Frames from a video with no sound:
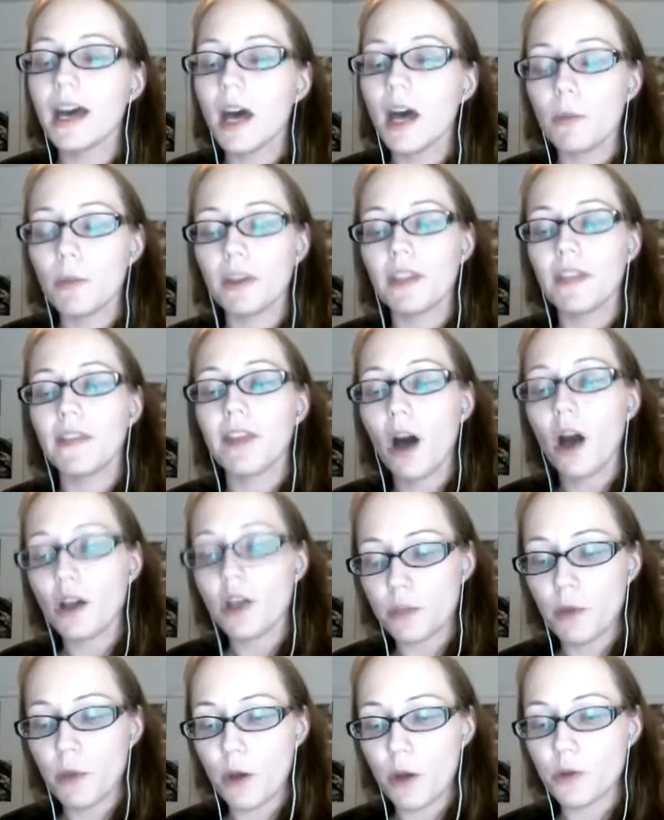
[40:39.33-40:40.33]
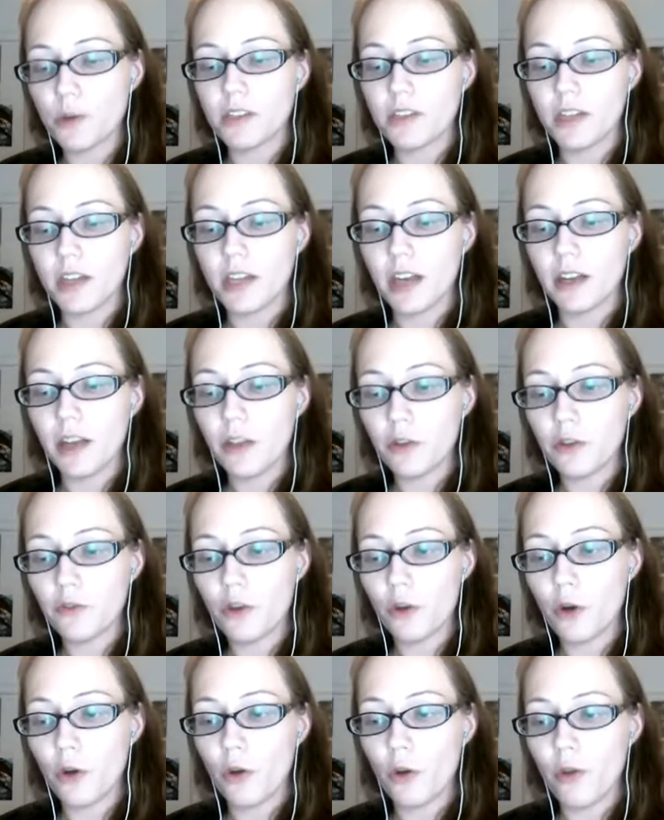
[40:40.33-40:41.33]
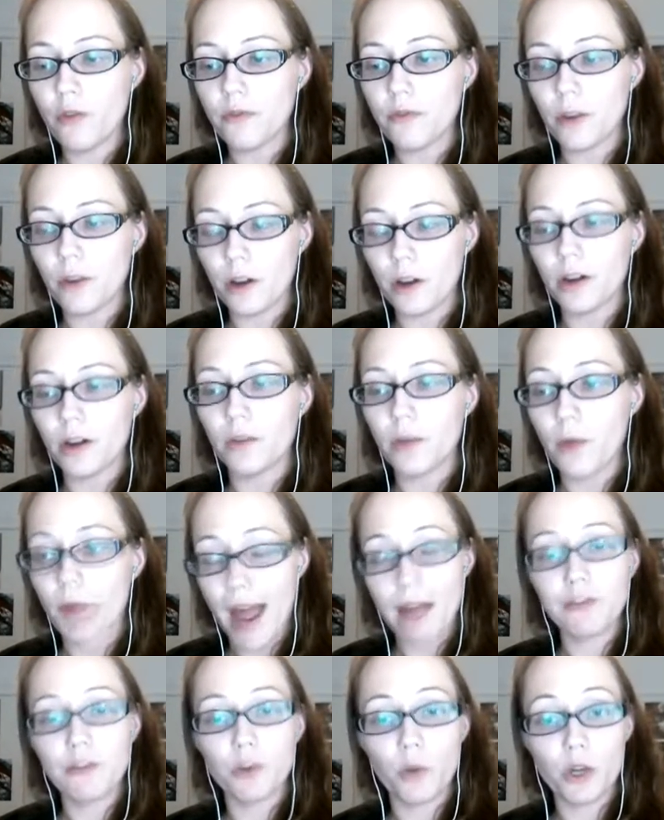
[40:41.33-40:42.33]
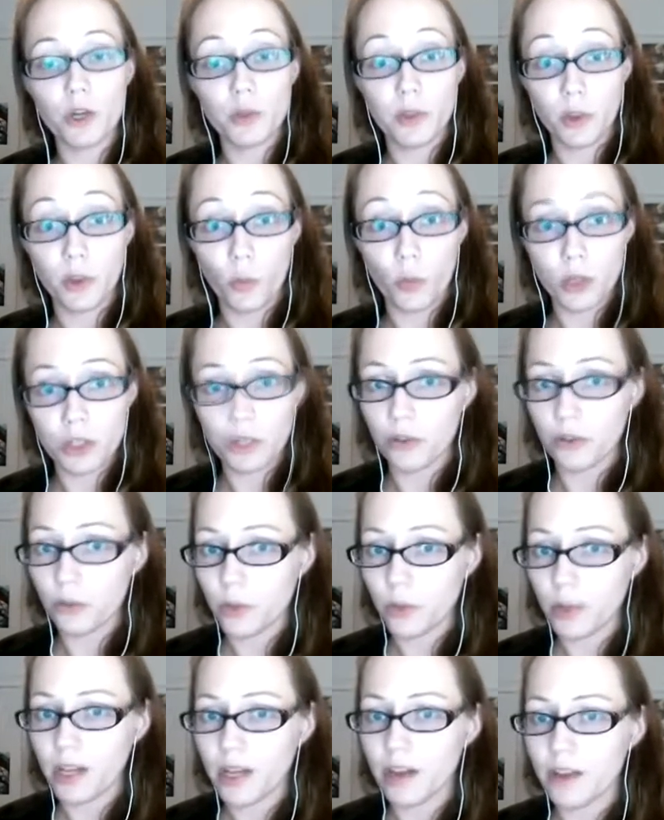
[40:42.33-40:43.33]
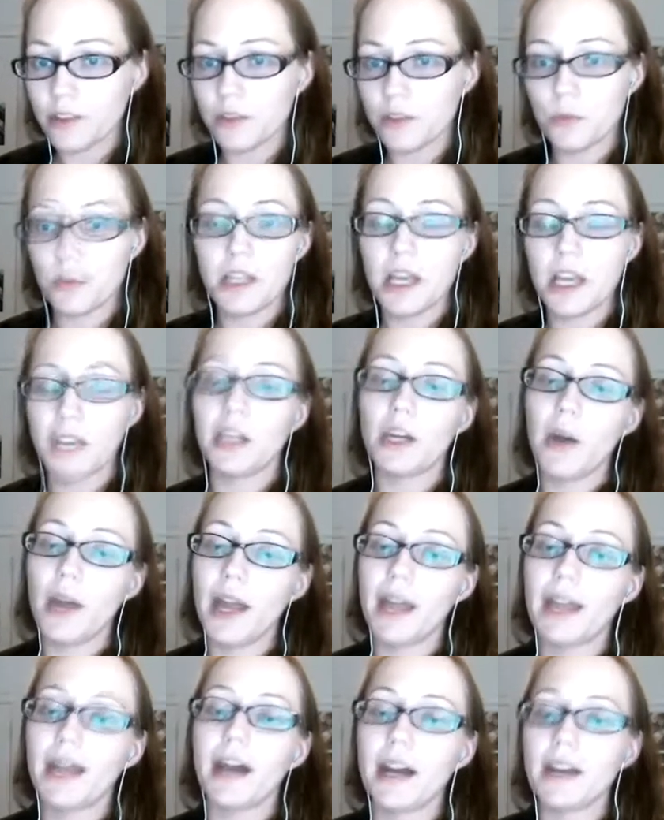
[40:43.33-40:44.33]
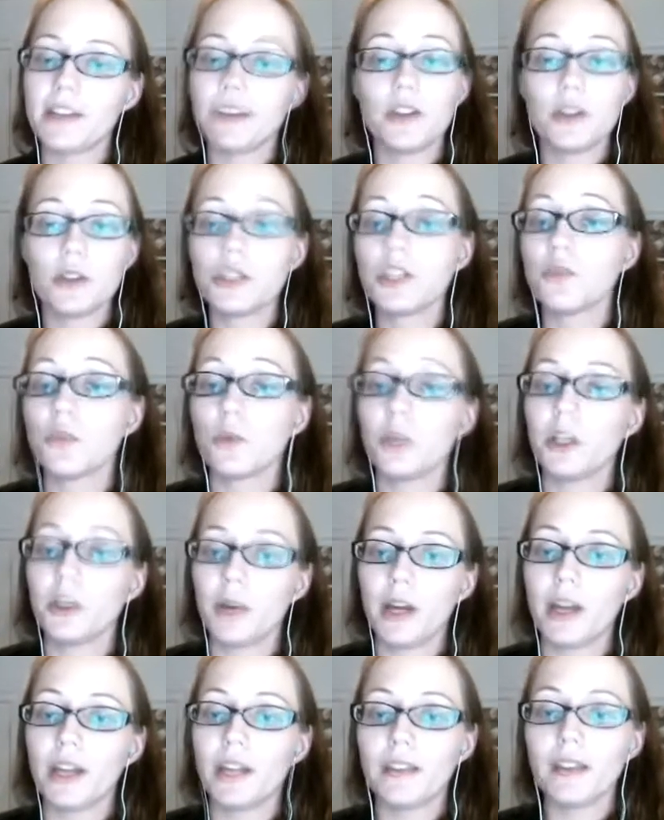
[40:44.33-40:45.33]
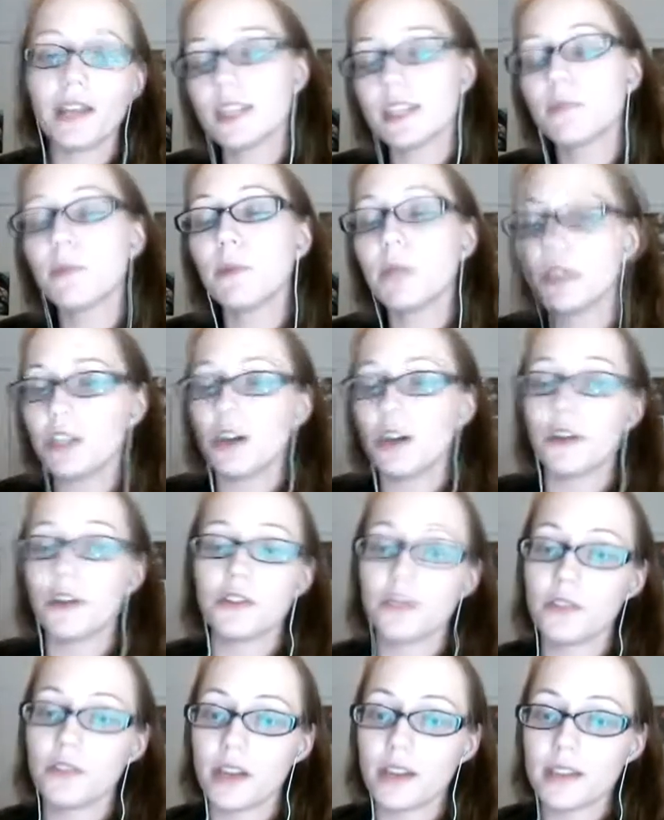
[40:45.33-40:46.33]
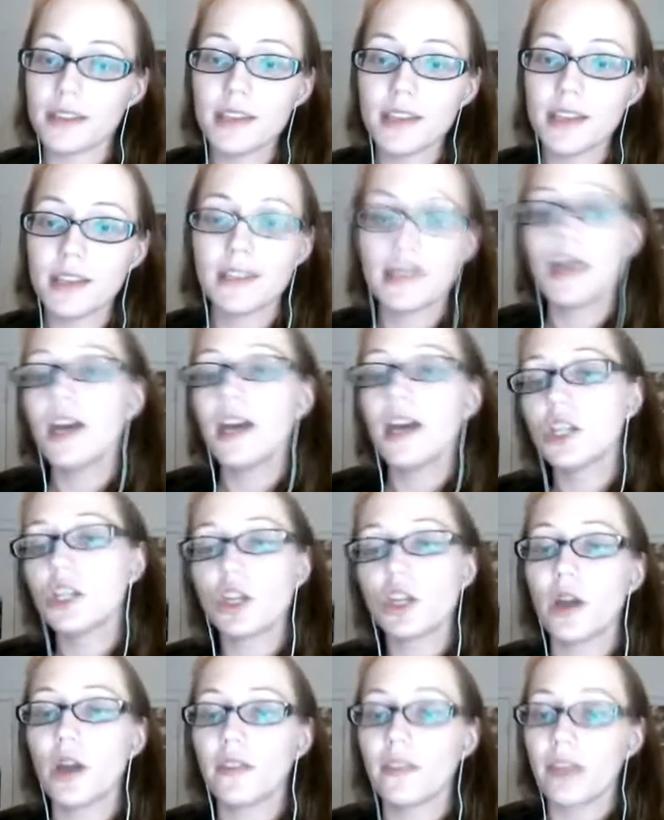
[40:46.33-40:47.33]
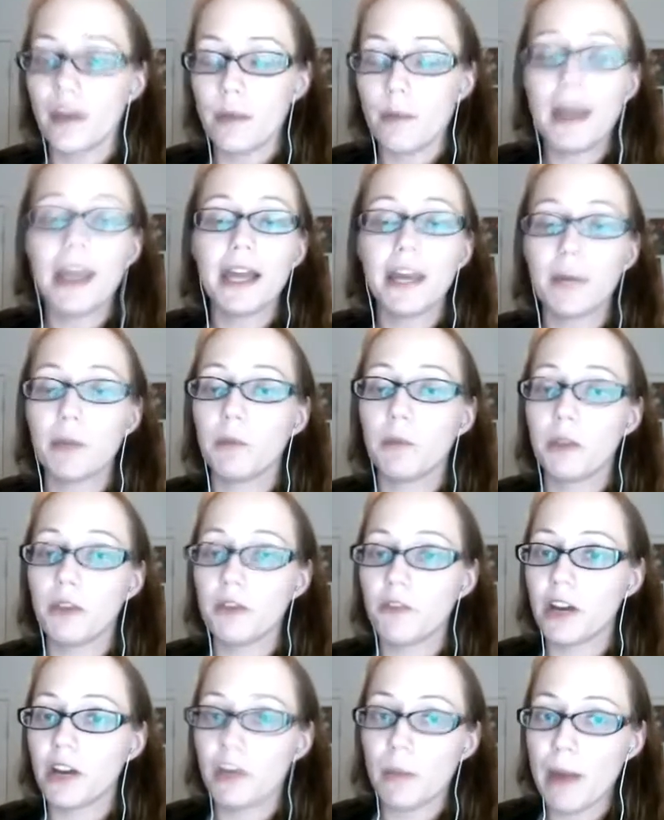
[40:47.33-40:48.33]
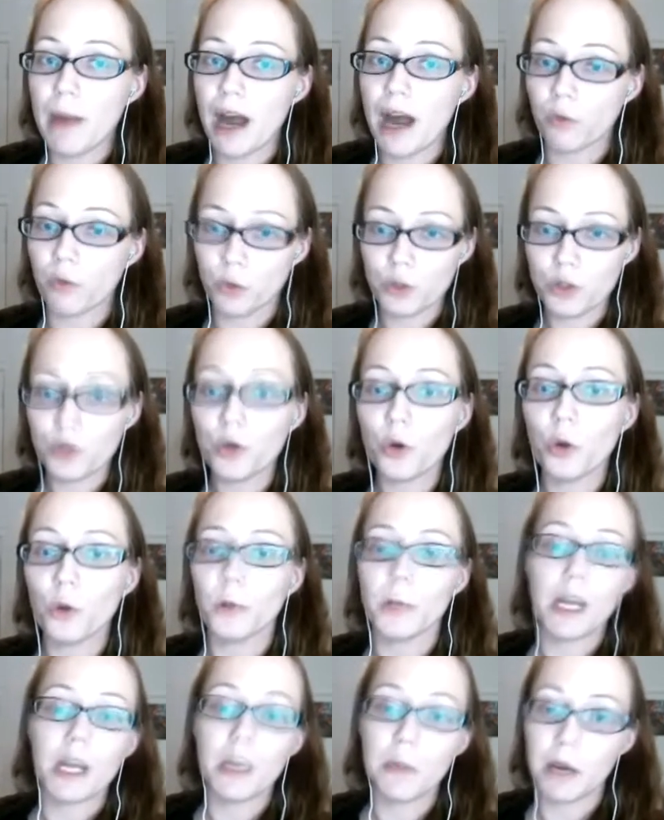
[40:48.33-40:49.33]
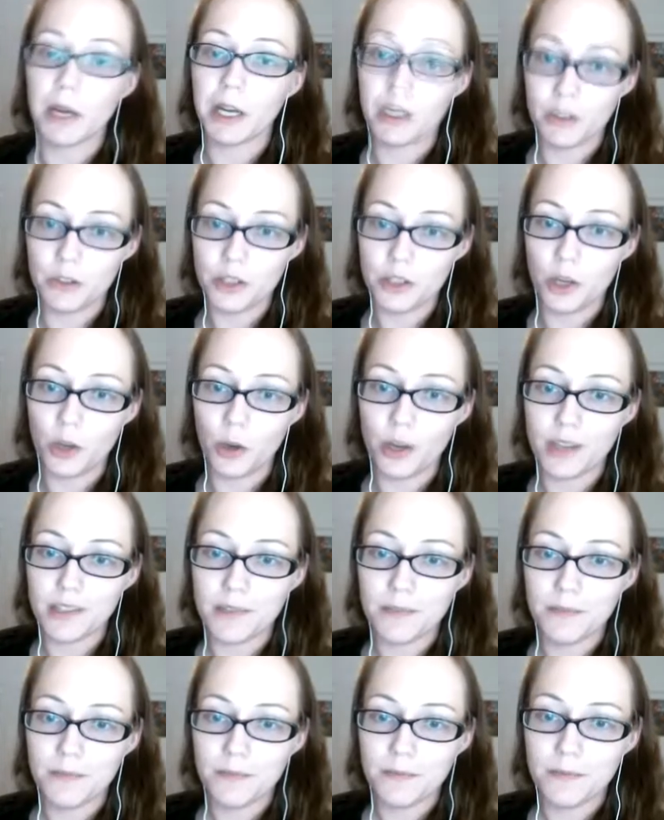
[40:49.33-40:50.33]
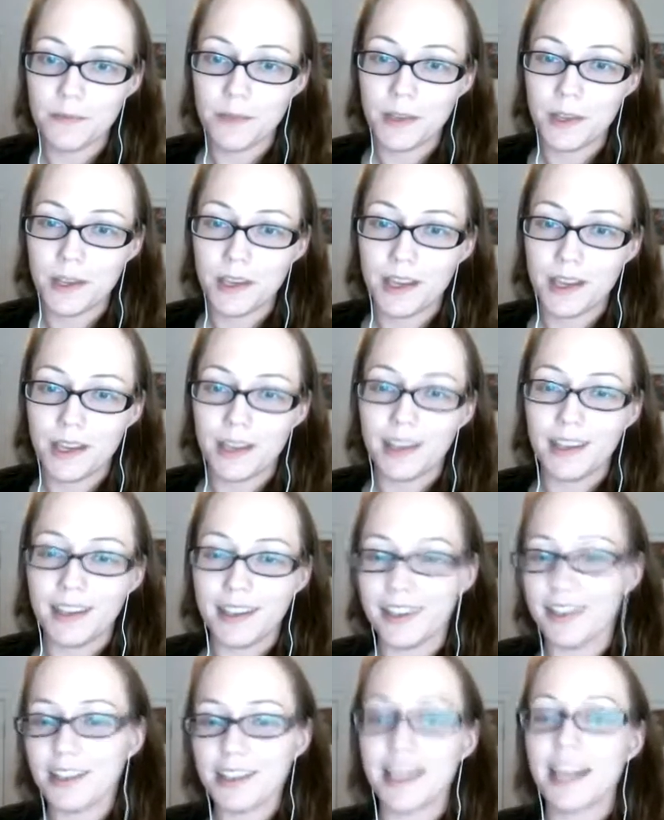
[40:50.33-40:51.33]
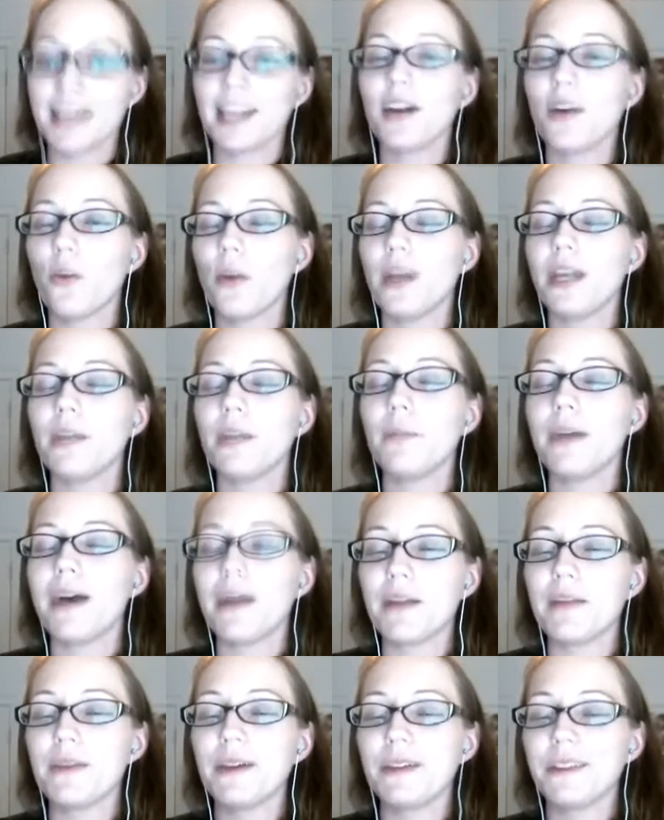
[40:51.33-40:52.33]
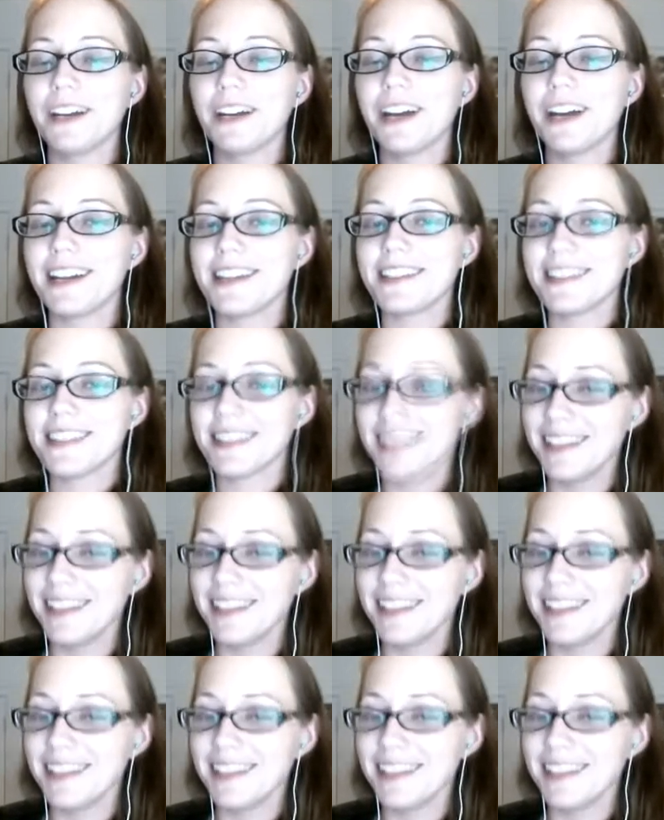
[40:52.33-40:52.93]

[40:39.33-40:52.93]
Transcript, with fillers: But then they also posted another photo of her afterwards with a Witcher 3 costume saying, you know, hey guys, you know, she's really great in this, but she also does this, showing that makeup can be a very powerful tool and anybody can do it. And it was like, way to backpedal, guys.